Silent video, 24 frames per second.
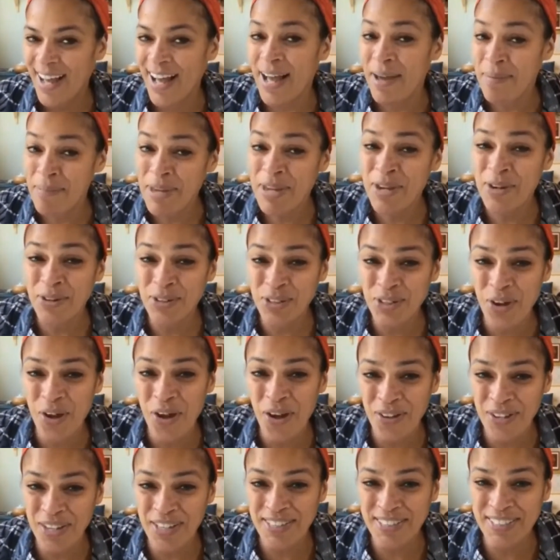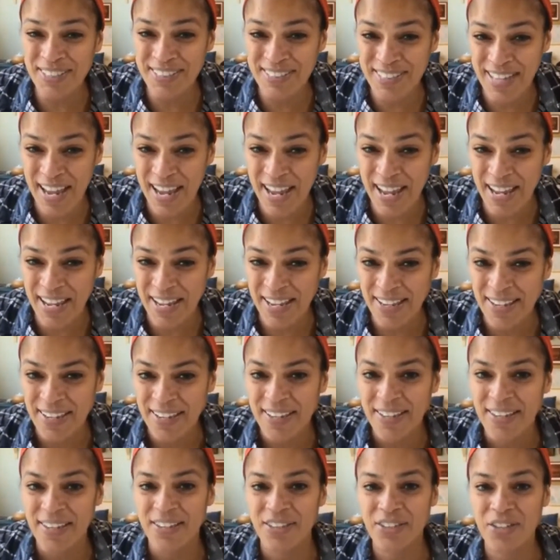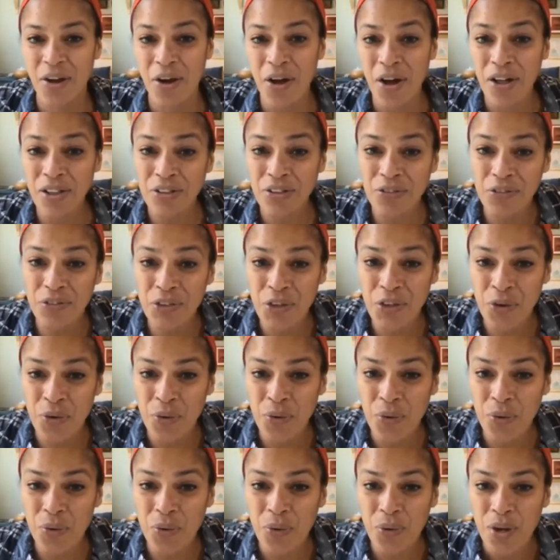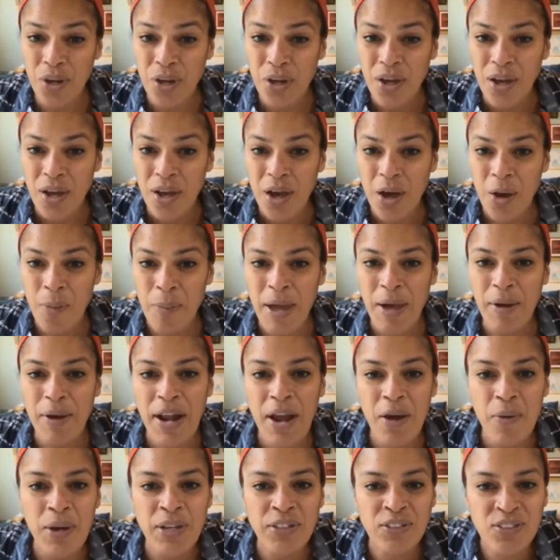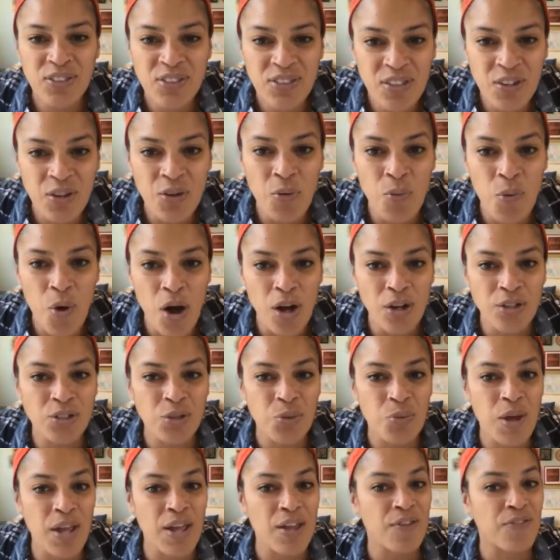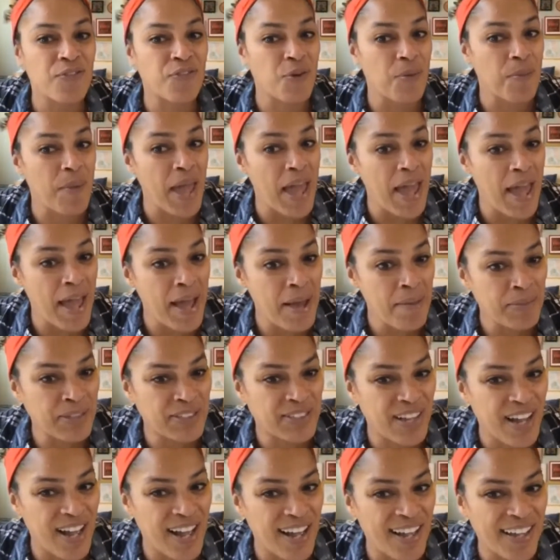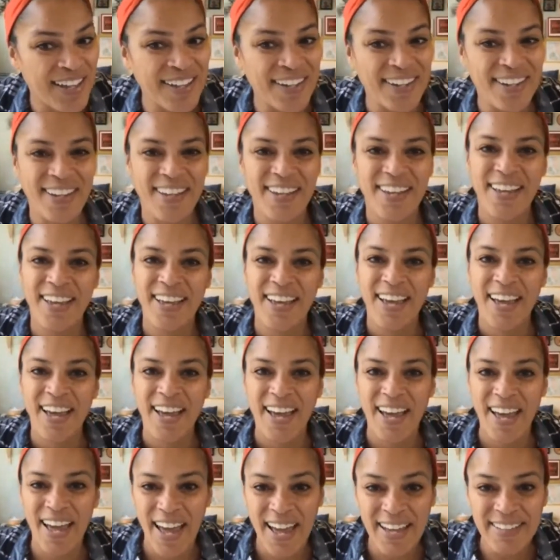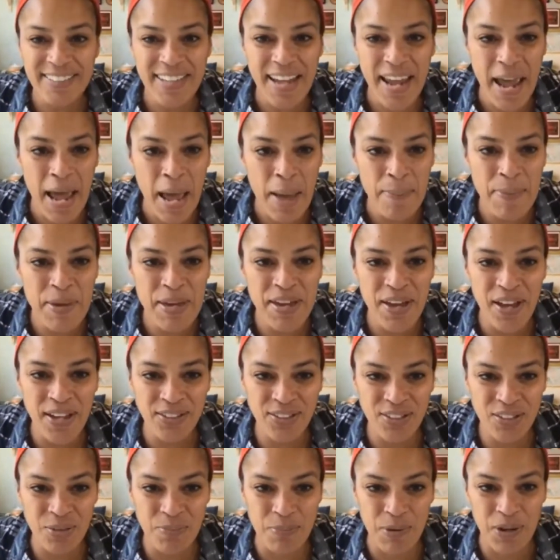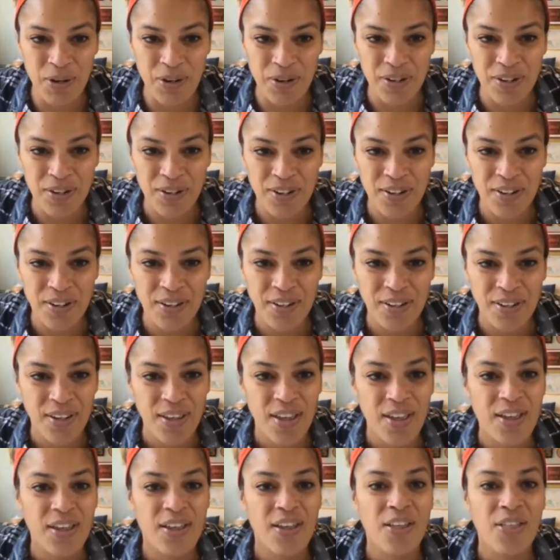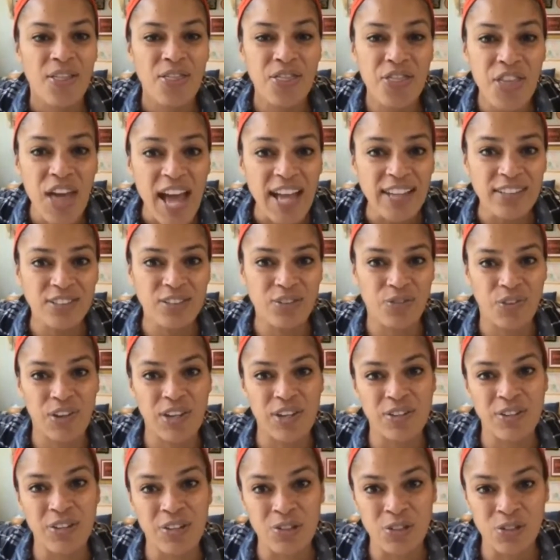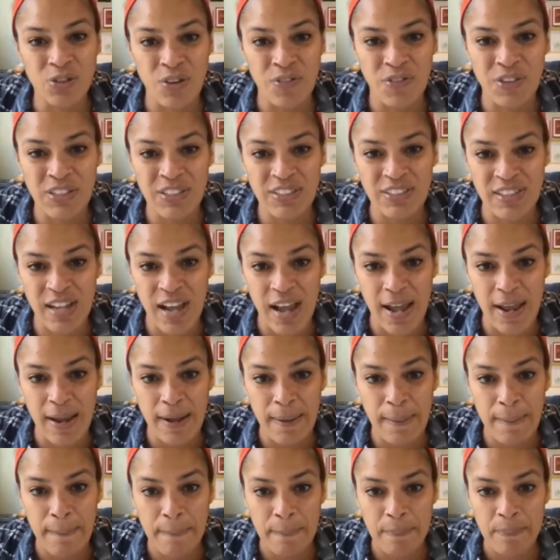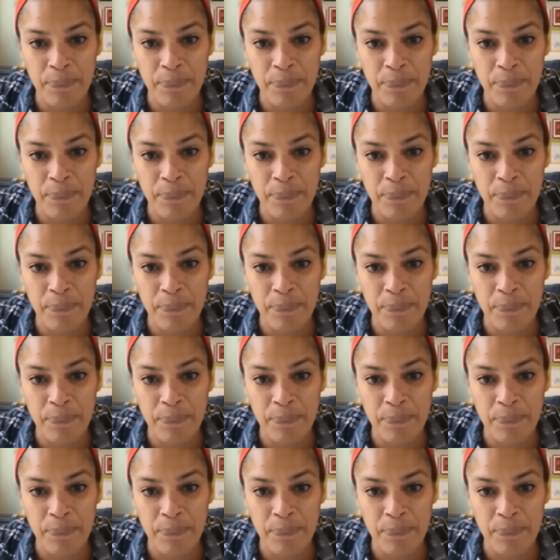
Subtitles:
I'm here talking today to all of you about how I still walked away from Amazon as a happy customer. That's failure-driven design.